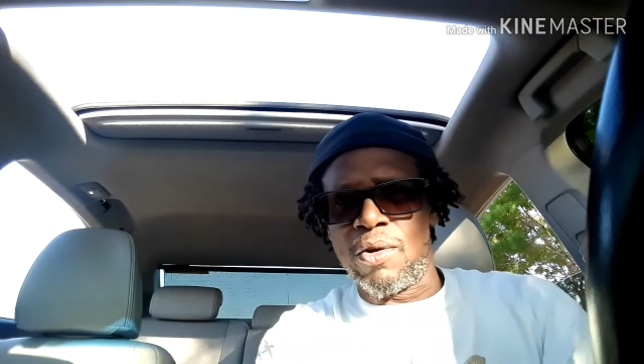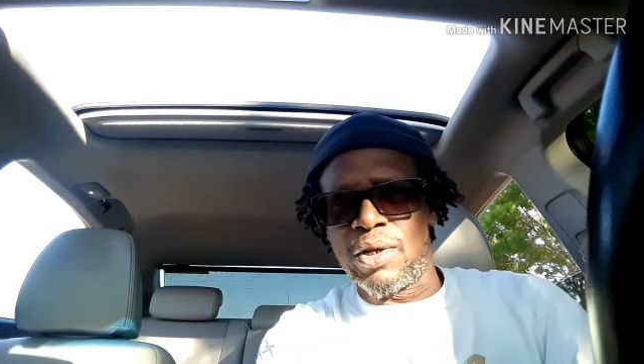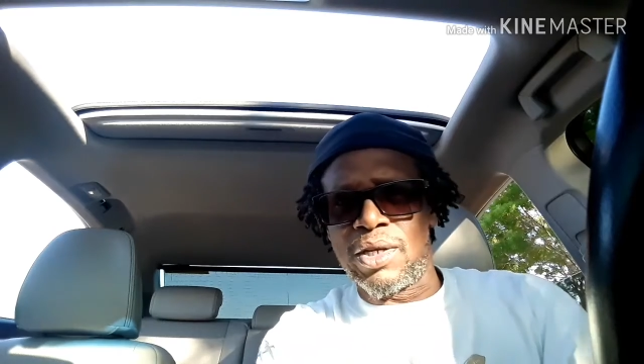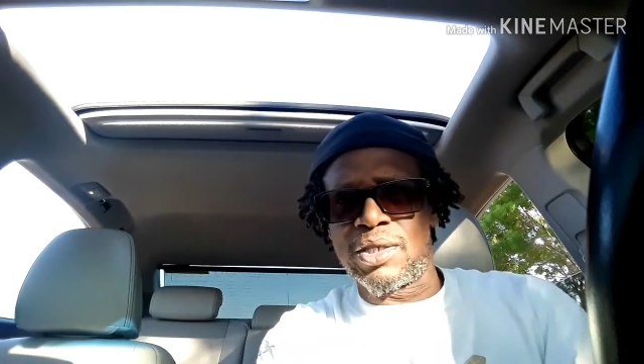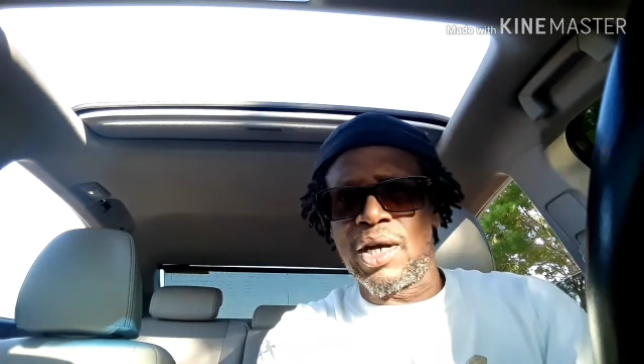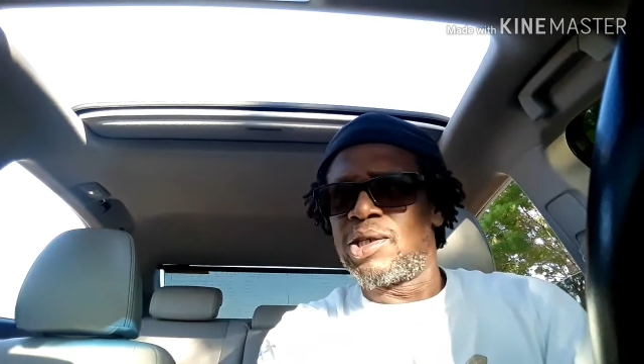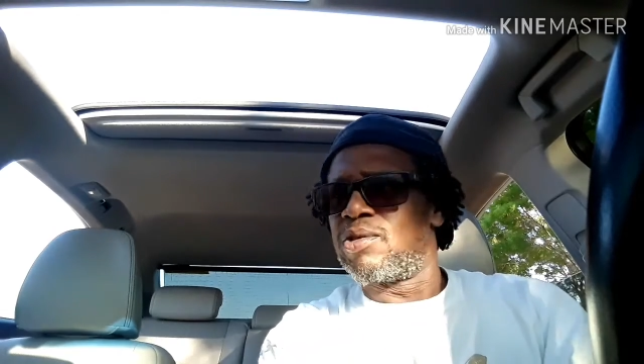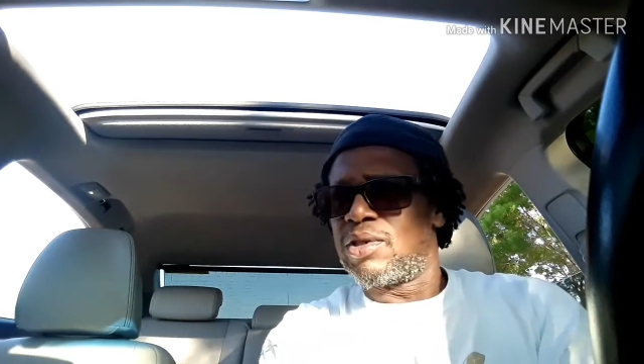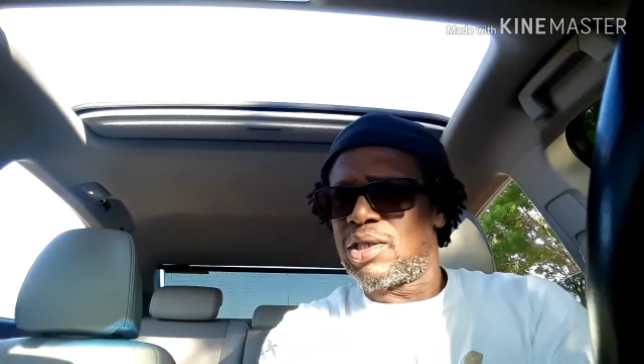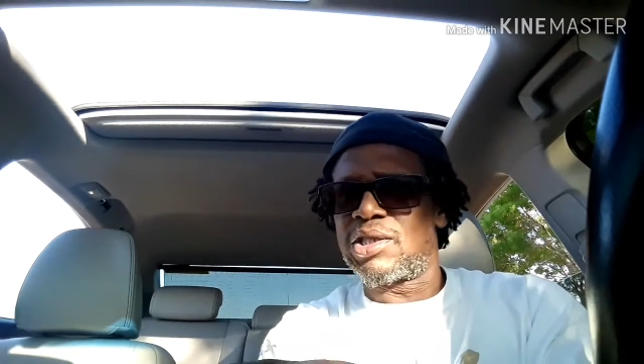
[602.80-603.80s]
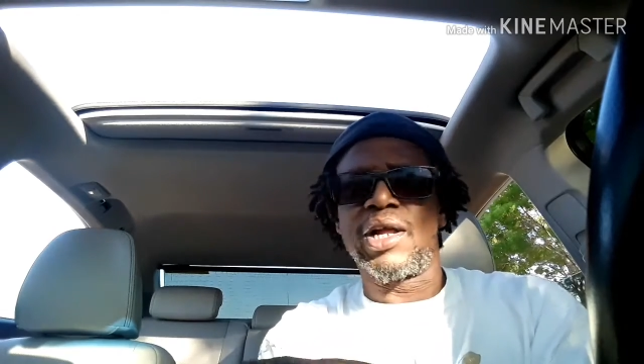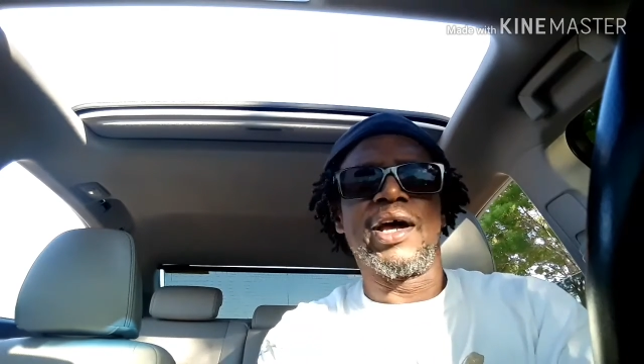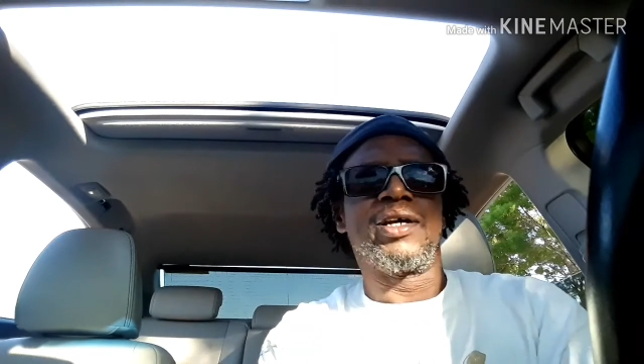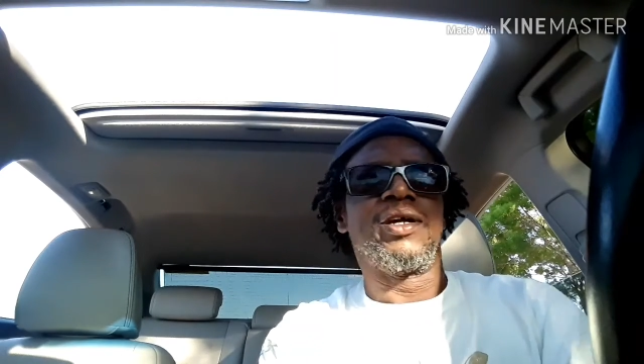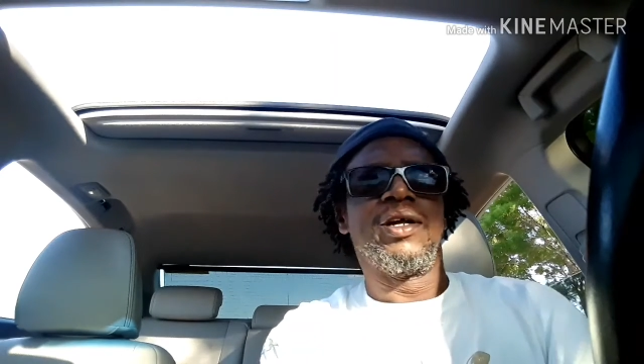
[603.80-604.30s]
on in this country. Just
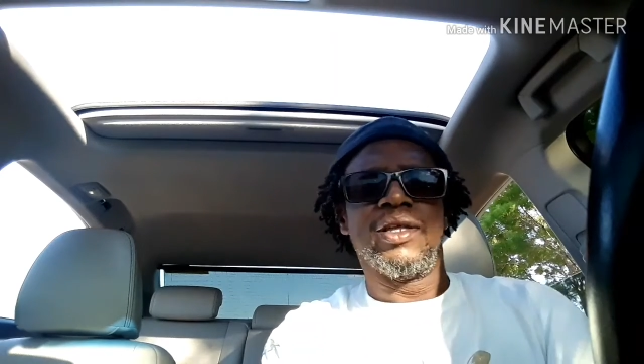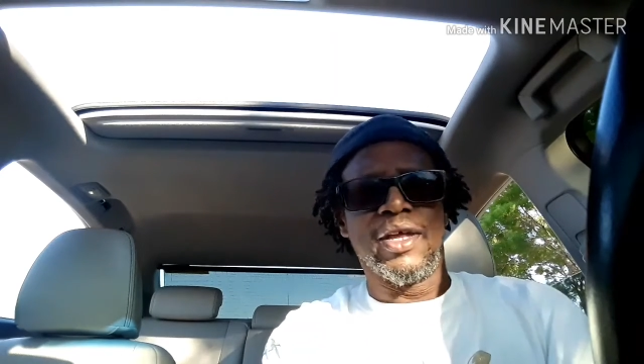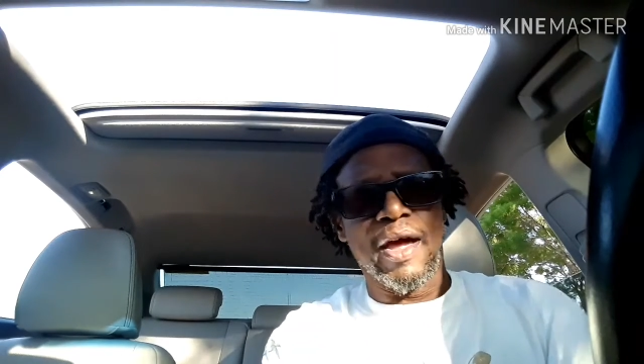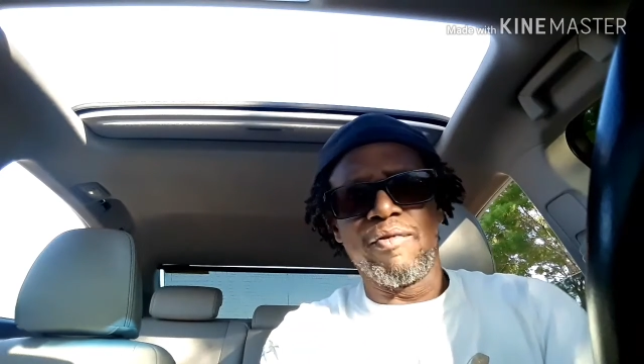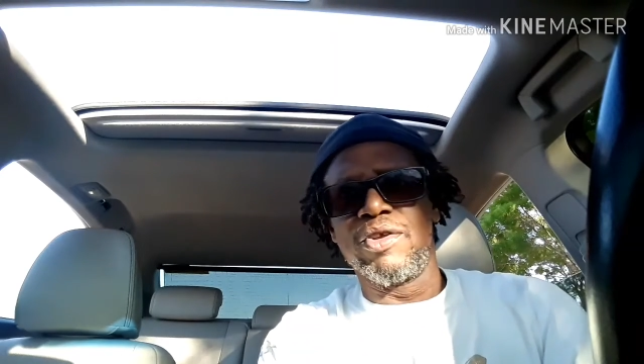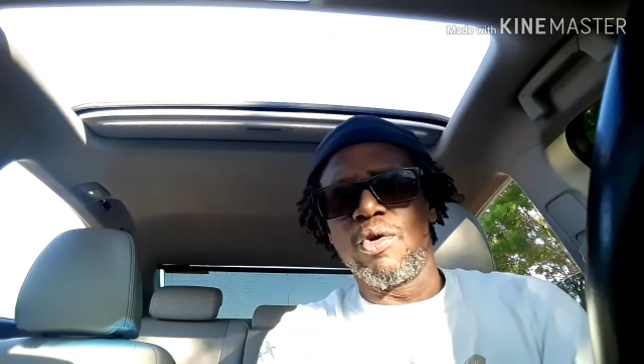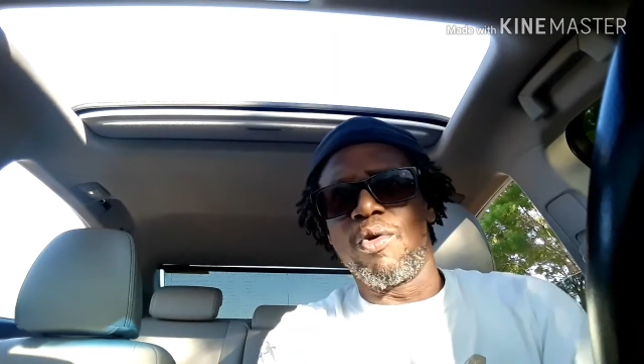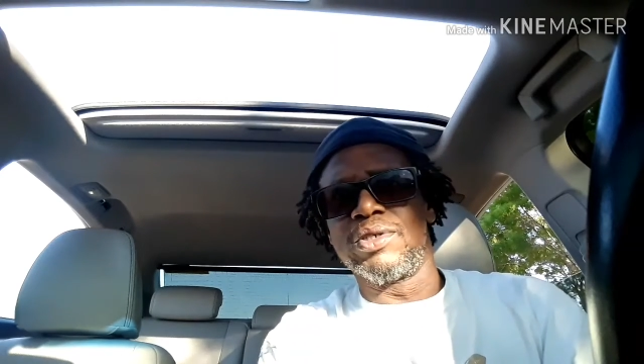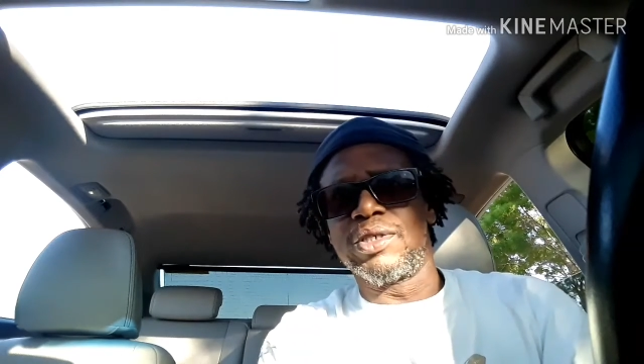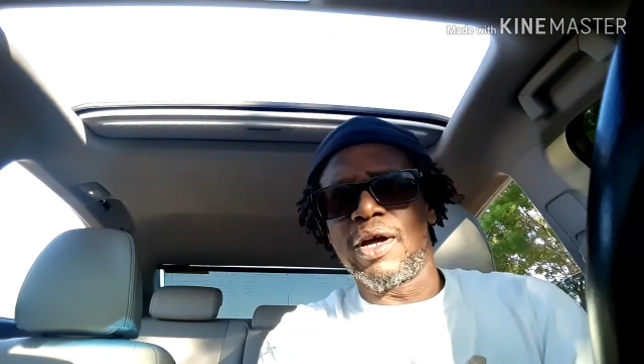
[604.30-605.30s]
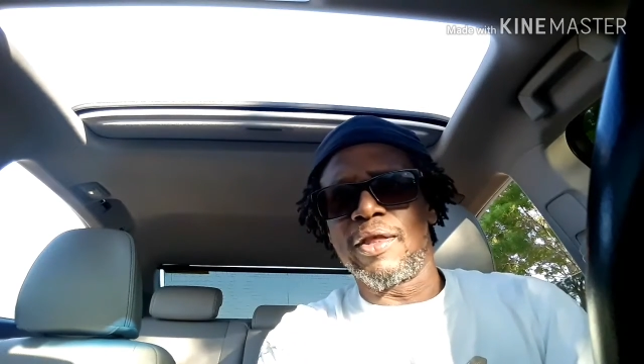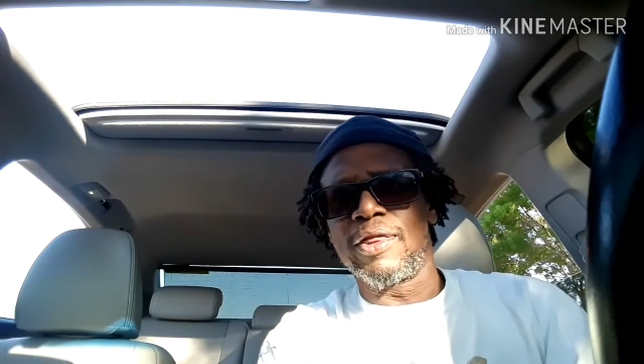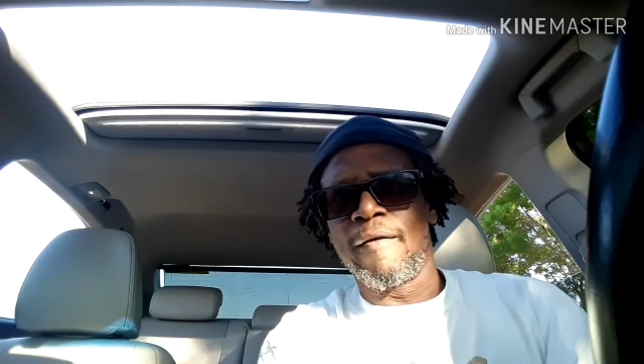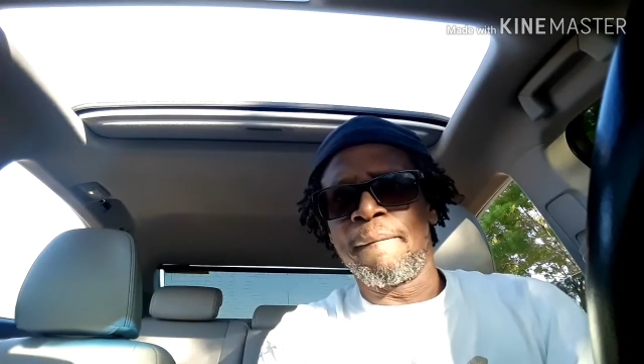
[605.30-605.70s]
like David Dorn's death,